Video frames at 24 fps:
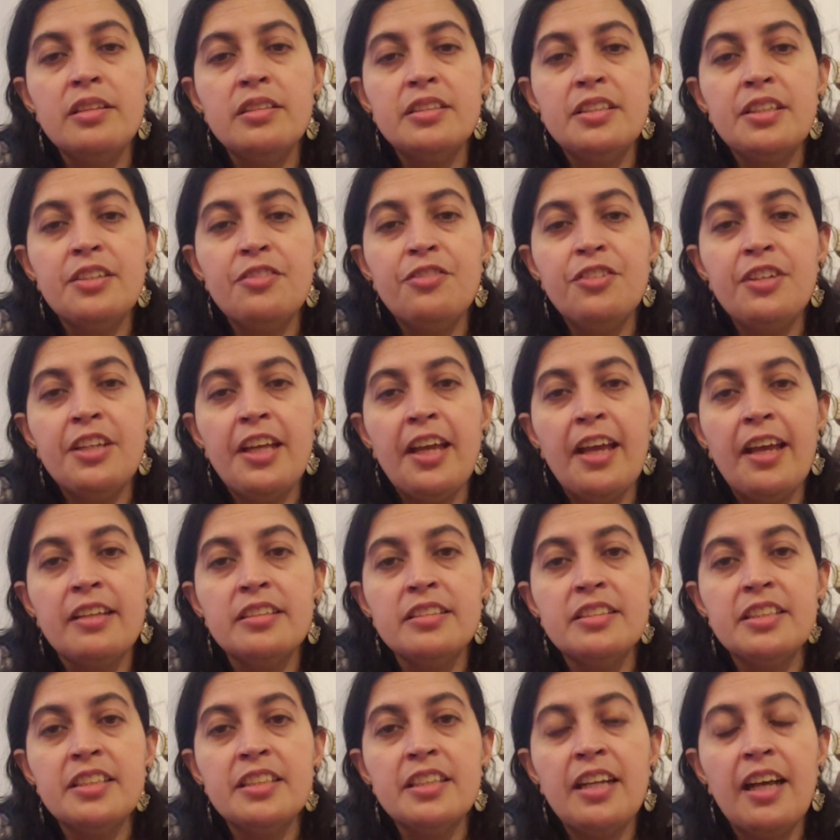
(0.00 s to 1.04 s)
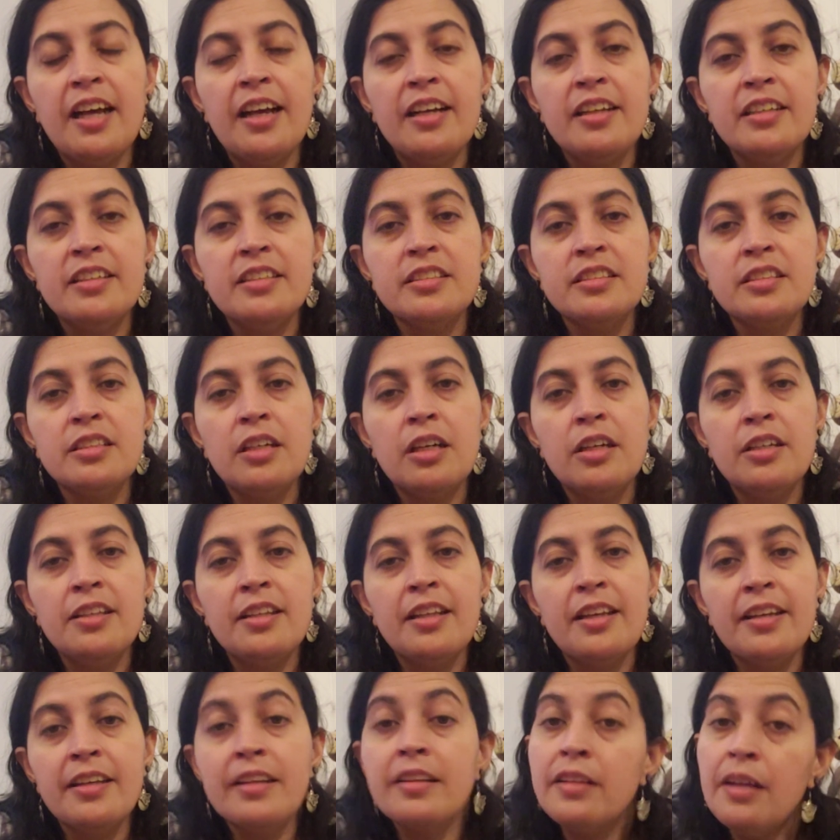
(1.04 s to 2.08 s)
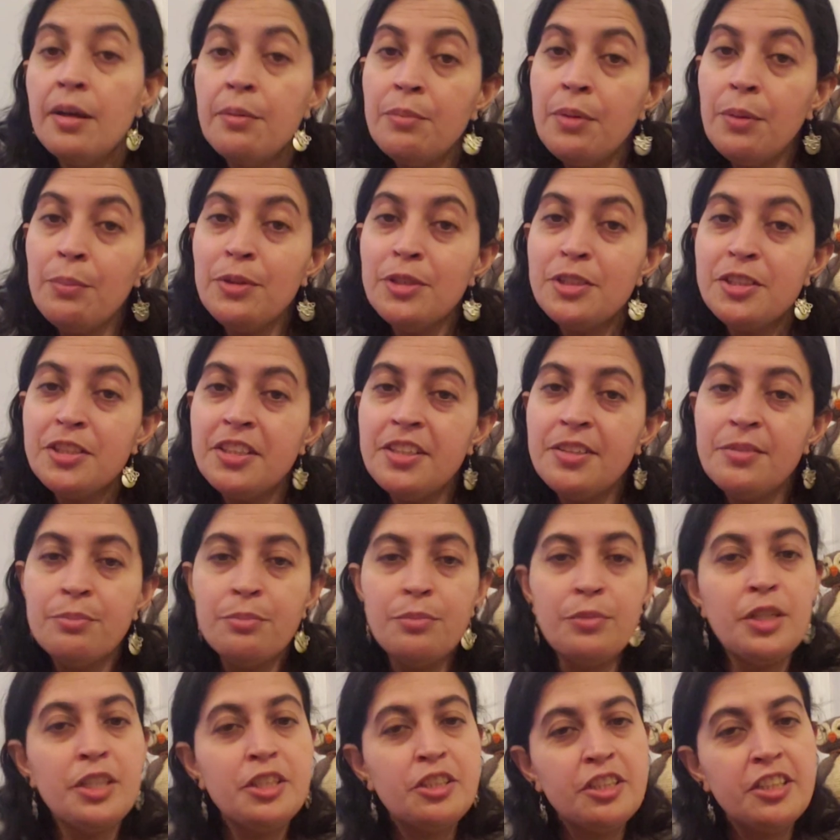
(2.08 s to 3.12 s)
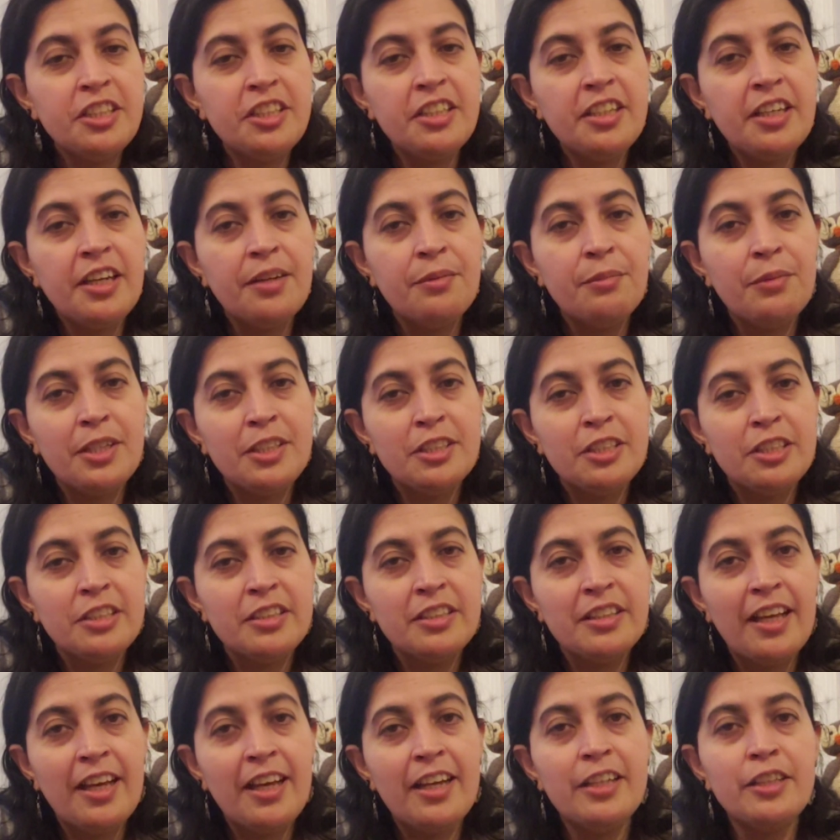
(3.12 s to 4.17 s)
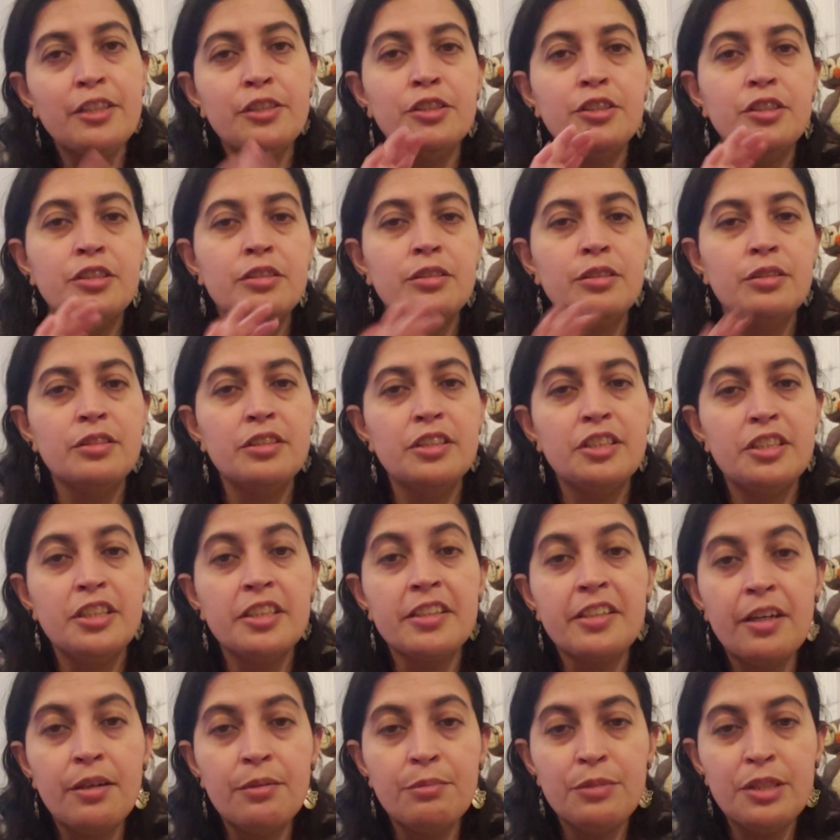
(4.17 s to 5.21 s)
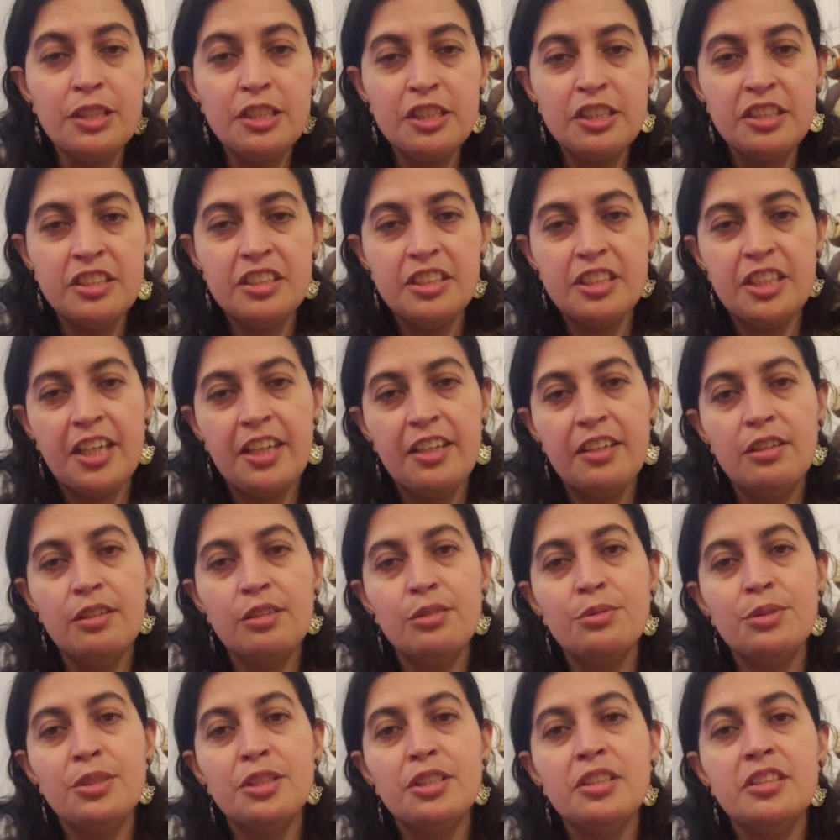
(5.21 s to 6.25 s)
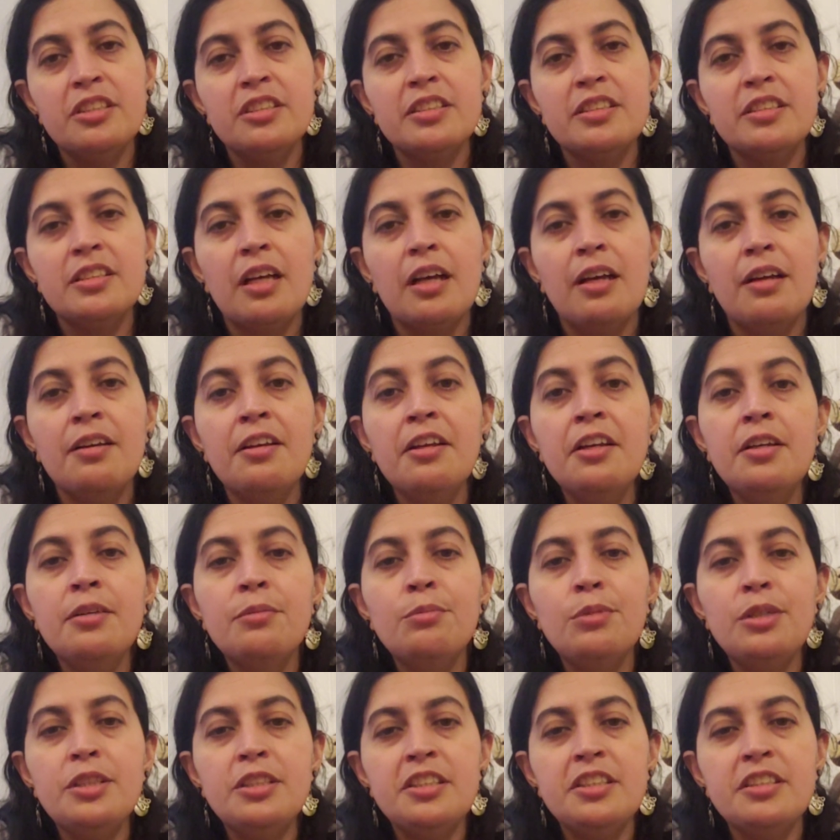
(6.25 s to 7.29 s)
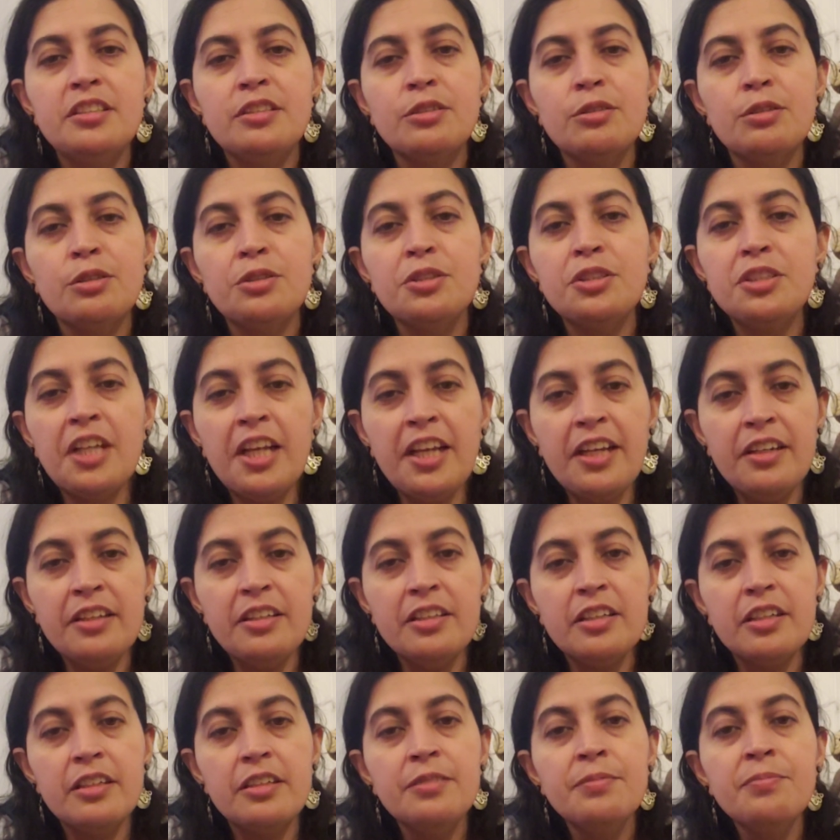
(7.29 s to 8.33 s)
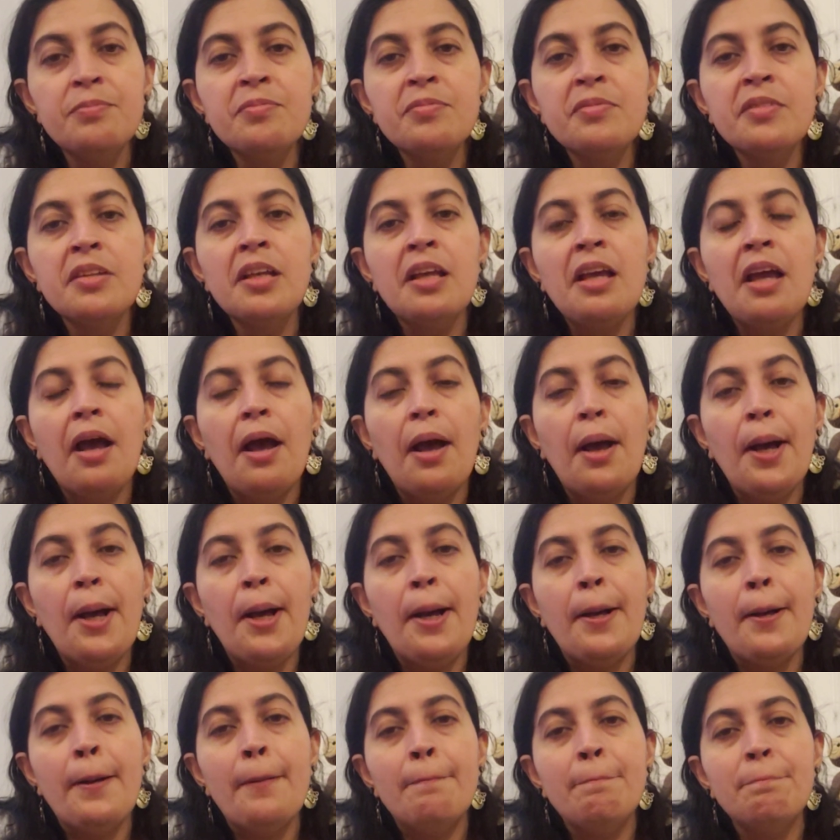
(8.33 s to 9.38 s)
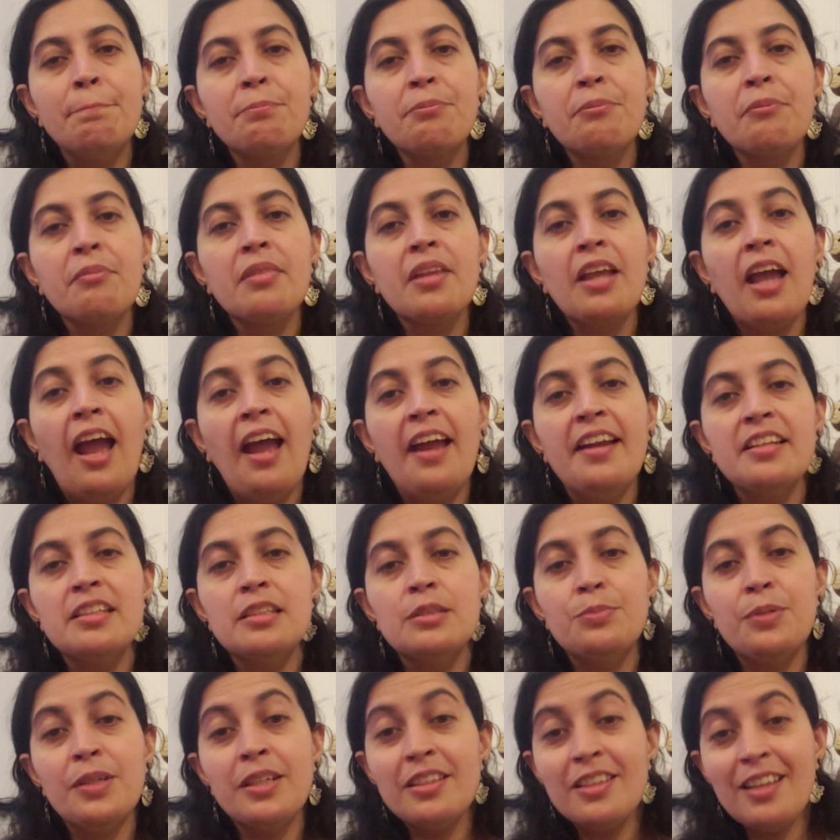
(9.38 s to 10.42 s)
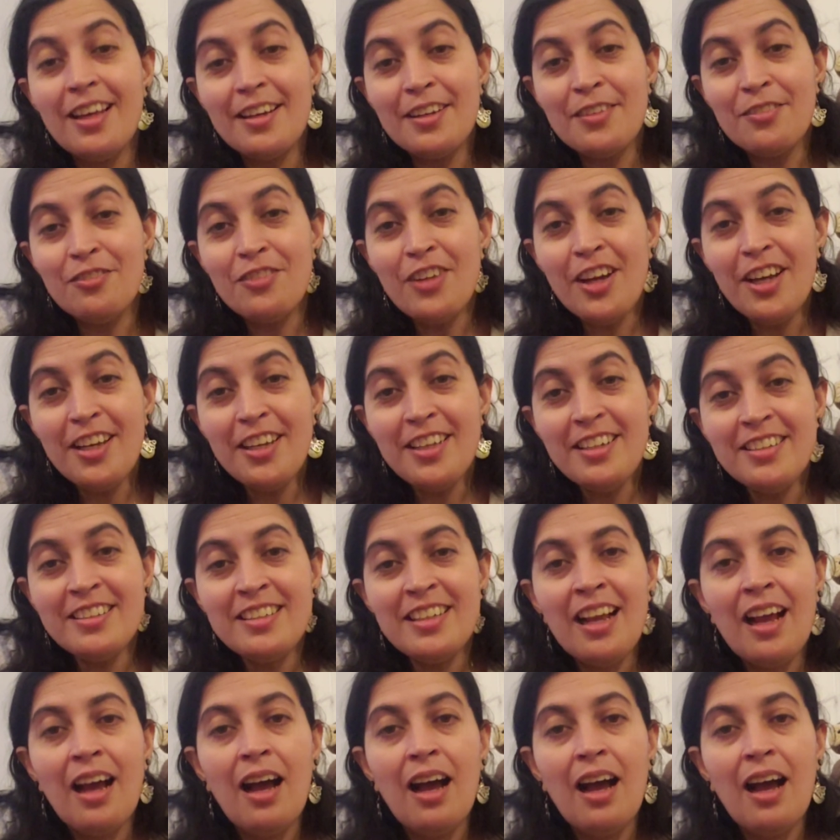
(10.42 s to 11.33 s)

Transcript: Tiffany Hansen has an online club membership. Michi had mentioned that. You should totally check out Michi's channel, which is Michi's Crochet Nook. And it's been a lot of fun.